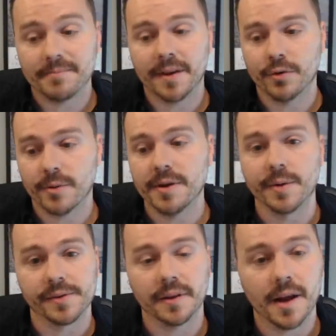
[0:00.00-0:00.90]
I agree
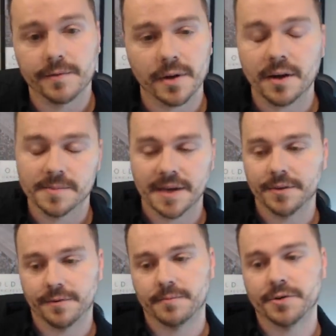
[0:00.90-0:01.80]
with a lot of what comes out
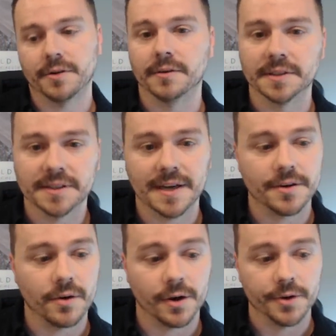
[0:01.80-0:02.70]
there from journalists, and I
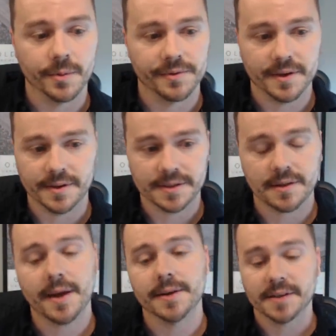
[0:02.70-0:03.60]
don't argue with it in the
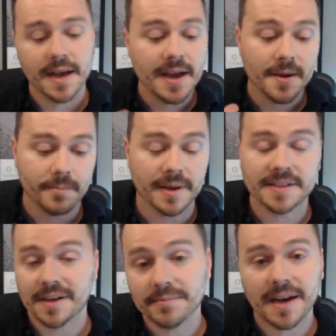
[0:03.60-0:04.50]
slightest. But
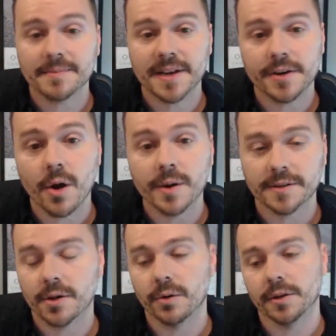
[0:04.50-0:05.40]
sometimes I know it's
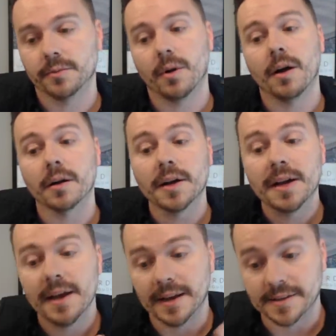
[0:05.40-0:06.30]
totally wrong,
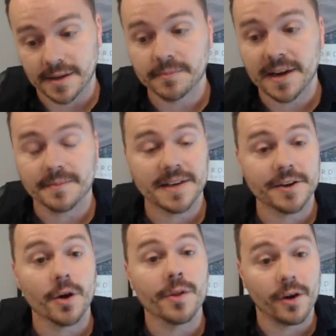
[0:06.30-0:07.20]
and sometimes I
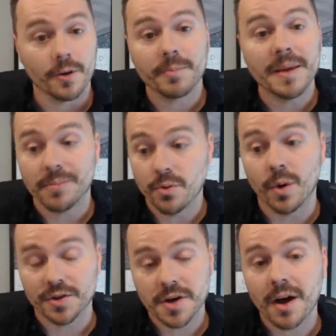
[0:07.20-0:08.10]
know there are people who
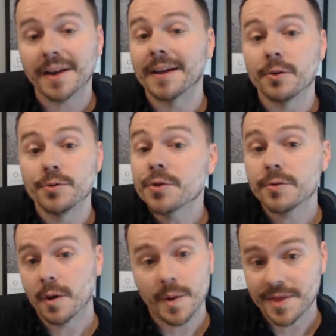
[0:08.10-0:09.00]
are talking who do
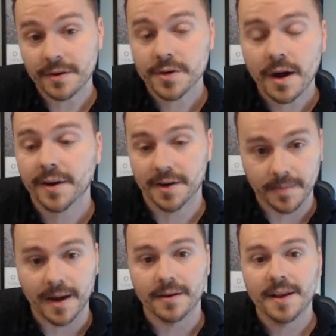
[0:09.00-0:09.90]
know what they're talking about,